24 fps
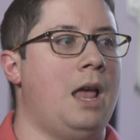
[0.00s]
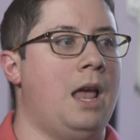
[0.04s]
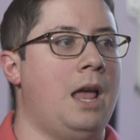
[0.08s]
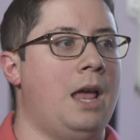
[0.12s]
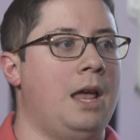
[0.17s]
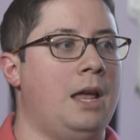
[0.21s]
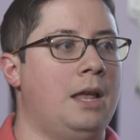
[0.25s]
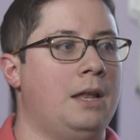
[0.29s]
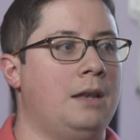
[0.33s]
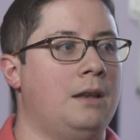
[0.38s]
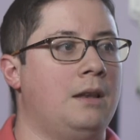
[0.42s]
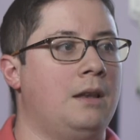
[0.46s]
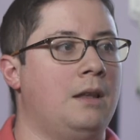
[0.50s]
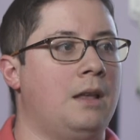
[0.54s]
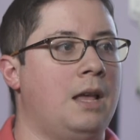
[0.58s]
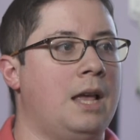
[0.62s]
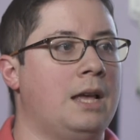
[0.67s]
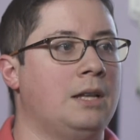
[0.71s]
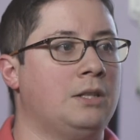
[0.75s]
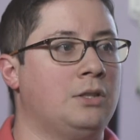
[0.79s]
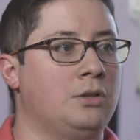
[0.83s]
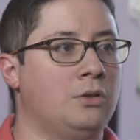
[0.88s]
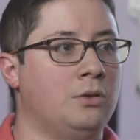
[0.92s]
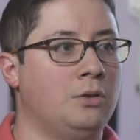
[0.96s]
and
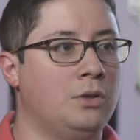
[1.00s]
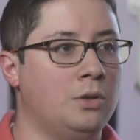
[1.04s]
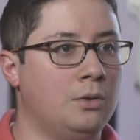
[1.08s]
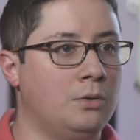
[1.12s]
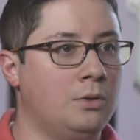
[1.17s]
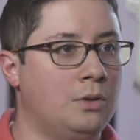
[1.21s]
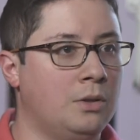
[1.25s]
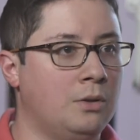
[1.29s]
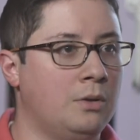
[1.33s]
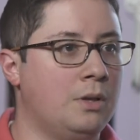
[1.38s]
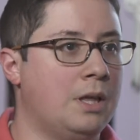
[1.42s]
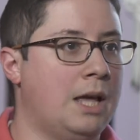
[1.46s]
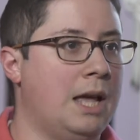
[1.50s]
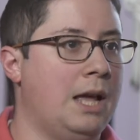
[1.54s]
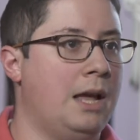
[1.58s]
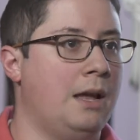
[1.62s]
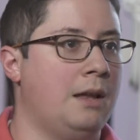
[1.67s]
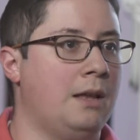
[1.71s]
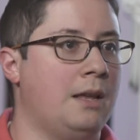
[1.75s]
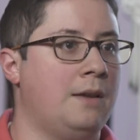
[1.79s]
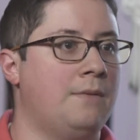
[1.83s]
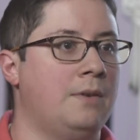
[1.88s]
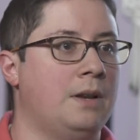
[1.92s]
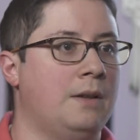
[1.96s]
as you do do
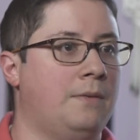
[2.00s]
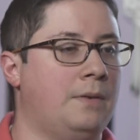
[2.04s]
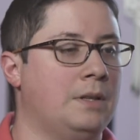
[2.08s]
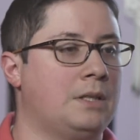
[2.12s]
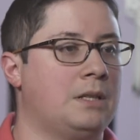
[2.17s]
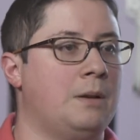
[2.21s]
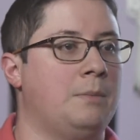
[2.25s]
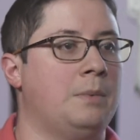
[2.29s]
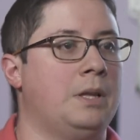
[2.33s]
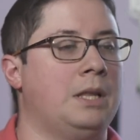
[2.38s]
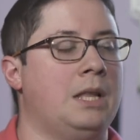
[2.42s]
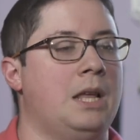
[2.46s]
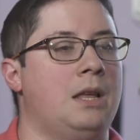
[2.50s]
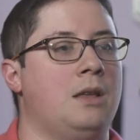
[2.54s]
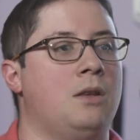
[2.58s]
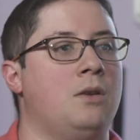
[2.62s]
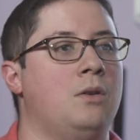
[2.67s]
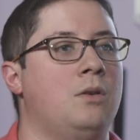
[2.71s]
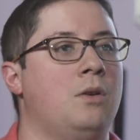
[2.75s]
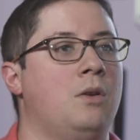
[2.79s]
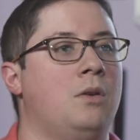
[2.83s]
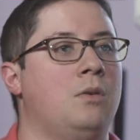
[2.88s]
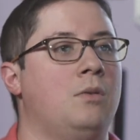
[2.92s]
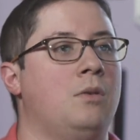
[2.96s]
that even if it's something that
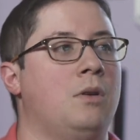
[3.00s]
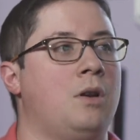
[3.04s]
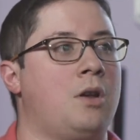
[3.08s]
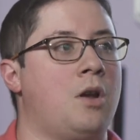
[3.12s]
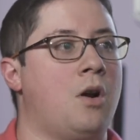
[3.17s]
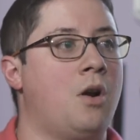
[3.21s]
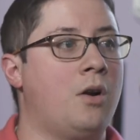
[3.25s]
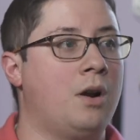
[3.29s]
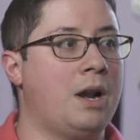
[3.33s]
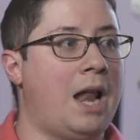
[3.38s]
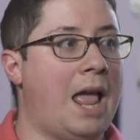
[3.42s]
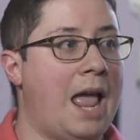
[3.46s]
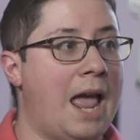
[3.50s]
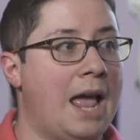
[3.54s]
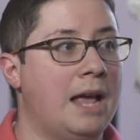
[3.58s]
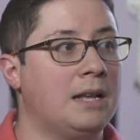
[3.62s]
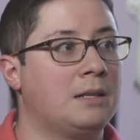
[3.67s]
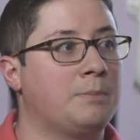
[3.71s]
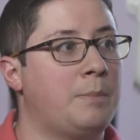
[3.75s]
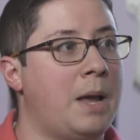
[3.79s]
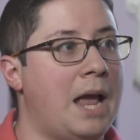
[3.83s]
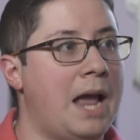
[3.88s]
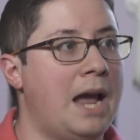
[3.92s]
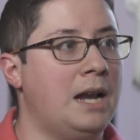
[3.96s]
you don't you aren't
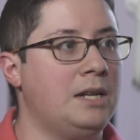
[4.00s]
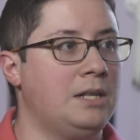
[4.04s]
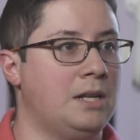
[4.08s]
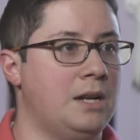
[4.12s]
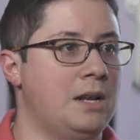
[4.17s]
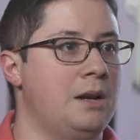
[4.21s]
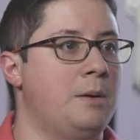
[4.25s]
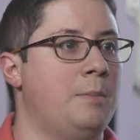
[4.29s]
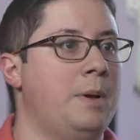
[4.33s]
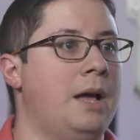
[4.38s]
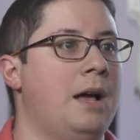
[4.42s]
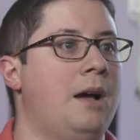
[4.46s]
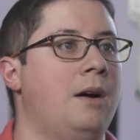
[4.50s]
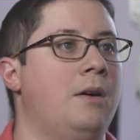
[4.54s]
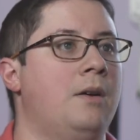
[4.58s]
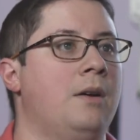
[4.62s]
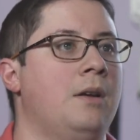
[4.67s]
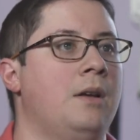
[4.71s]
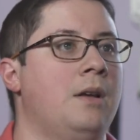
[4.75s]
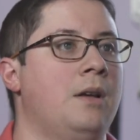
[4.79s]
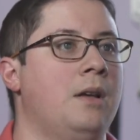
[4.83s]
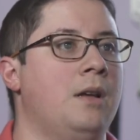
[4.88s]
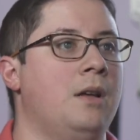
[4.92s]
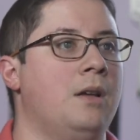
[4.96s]
as passionate
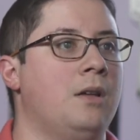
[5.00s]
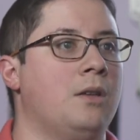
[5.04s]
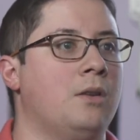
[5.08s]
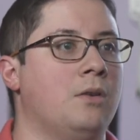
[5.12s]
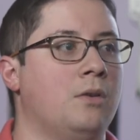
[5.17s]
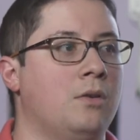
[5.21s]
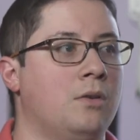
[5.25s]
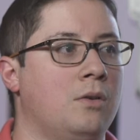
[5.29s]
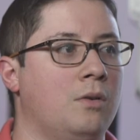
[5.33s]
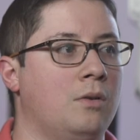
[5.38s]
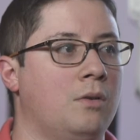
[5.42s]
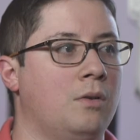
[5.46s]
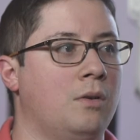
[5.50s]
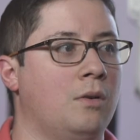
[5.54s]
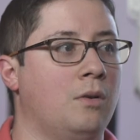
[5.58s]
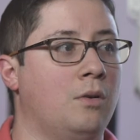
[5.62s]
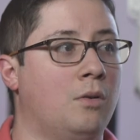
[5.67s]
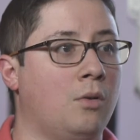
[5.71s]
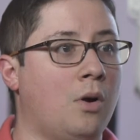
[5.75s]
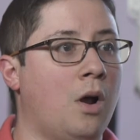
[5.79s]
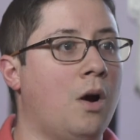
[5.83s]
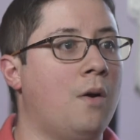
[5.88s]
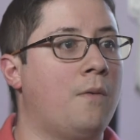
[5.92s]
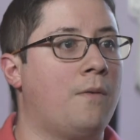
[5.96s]
about you'll
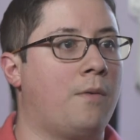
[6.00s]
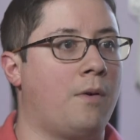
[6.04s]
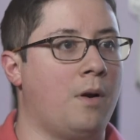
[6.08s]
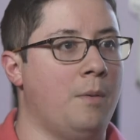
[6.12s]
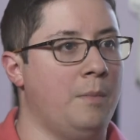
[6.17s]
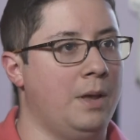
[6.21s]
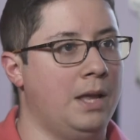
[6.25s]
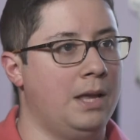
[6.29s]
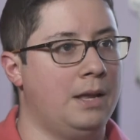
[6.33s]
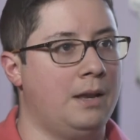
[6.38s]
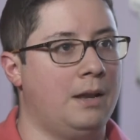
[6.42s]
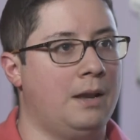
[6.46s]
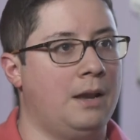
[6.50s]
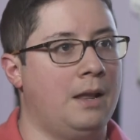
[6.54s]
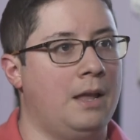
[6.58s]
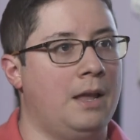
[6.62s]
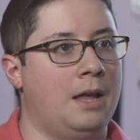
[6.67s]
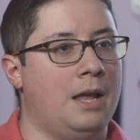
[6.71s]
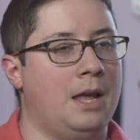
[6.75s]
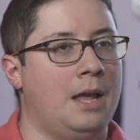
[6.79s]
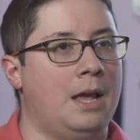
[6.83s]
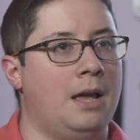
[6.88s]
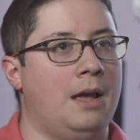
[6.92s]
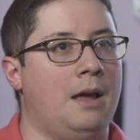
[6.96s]
grow from it
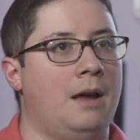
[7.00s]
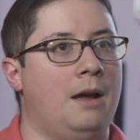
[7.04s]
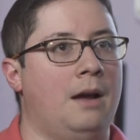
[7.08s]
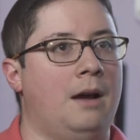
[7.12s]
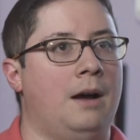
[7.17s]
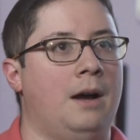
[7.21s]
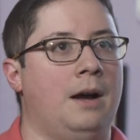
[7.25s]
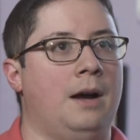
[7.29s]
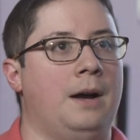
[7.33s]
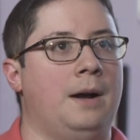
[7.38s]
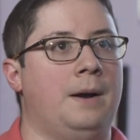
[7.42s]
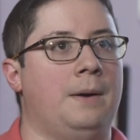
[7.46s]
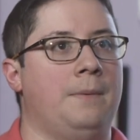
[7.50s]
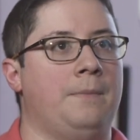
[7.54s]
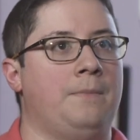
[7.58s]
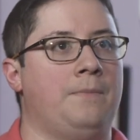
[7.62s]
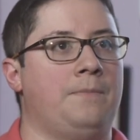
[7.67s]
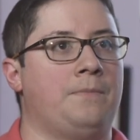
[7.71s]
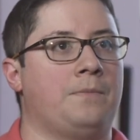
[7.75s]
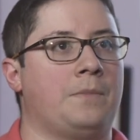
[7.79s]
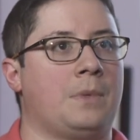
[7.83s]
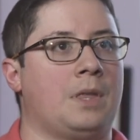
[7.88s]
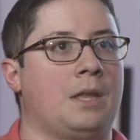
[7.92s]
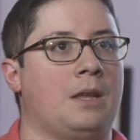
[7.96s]

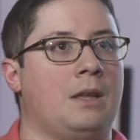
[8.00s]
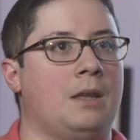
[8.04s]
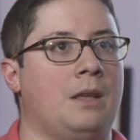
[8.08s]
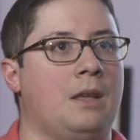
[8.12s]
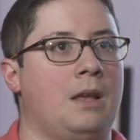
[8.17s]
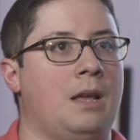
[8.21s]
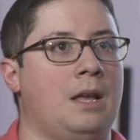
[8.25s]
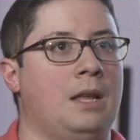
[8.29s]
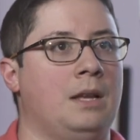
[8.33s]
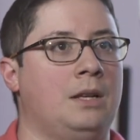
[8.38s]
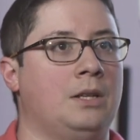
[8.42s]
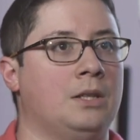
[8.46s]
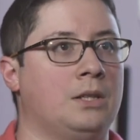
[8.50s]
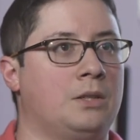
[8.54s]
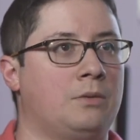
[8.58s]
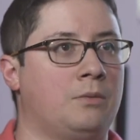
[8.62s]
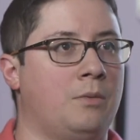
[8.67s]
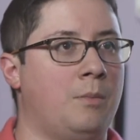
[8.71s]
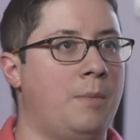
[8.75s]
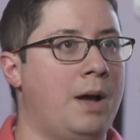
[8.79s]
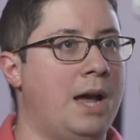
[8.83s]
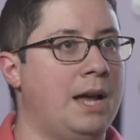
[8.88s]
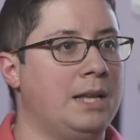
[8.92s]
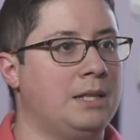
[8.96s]
um, it
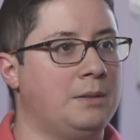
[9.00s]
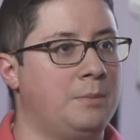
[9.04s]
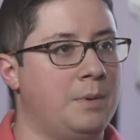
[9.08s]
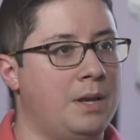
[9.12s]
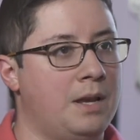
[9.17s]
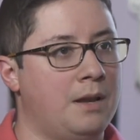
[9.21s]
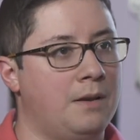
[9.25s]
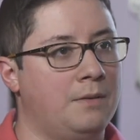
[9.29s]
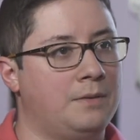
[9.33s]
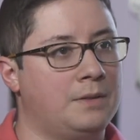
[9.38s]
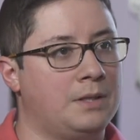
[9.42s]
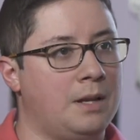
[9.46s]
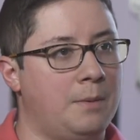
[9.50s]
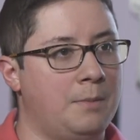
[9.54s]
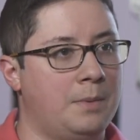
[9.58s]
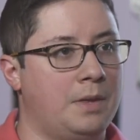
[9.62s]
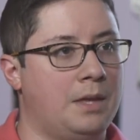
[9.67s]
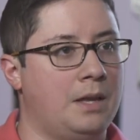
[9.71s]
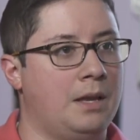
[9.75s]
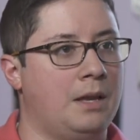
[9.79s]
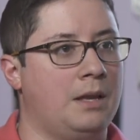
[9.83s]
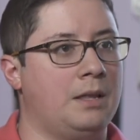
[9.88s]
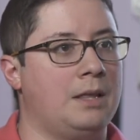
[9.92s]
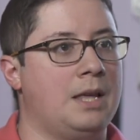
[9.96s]
just reminds me of
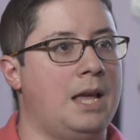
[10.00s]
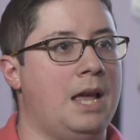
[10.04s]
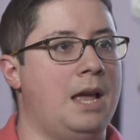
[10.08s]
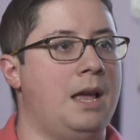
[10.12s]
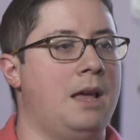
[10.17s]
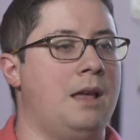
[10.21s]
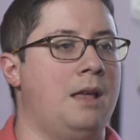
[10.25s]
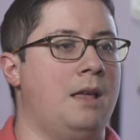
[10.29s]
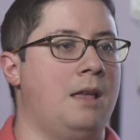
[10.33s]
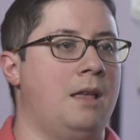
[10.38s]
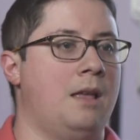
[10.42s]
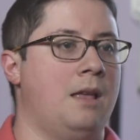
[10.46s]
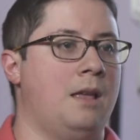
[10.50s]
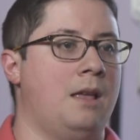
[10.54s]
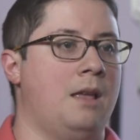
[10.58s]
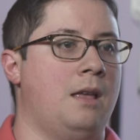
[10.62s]
something that